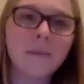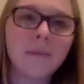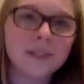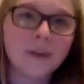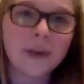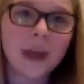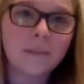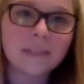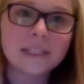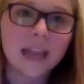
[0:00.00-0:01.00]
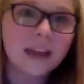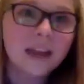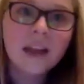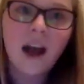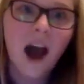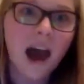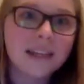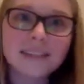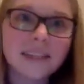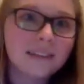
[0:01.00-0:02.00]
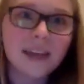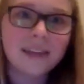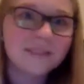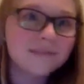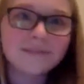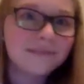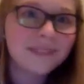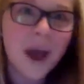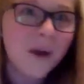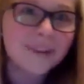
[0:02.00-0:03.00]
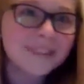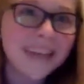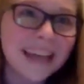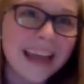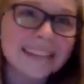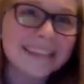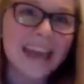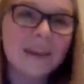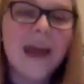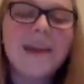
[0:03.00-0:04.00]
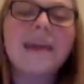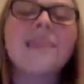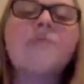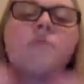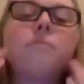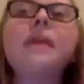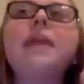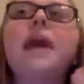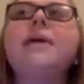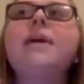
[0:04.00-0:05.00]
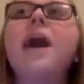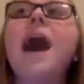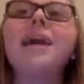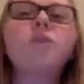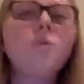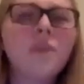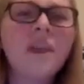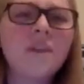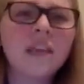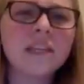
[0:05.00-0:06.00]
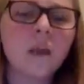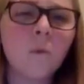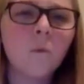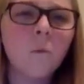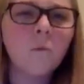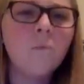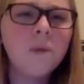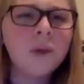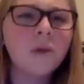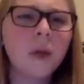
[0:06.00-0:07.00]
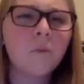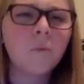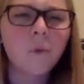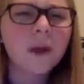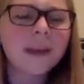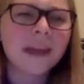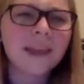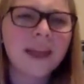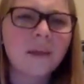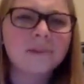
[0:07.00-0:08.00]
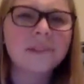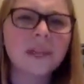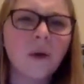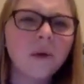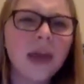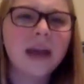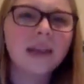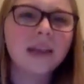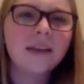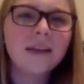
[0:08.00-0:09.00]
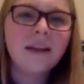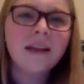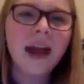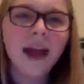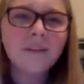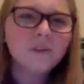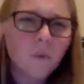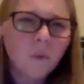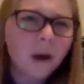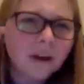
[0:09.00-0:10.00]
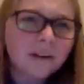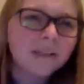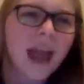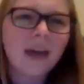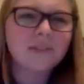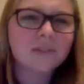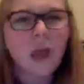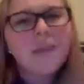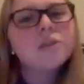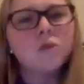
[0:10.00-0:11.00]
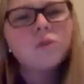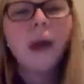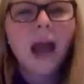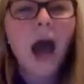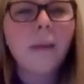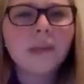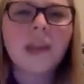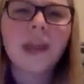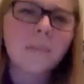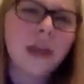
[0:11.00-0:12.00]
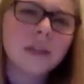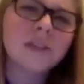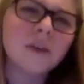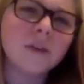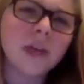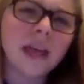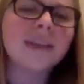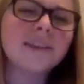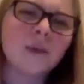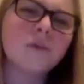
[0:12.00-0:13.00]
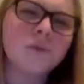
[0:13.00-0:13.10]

into it? And I'm just like, honestly, like, no, like I just, and like for me, like, I don't think of it as like, you know, like working. Like, I'm just like, oh yeah, like I have to work. Like I have to go do my hobby that I get paid to do. Like I get to go do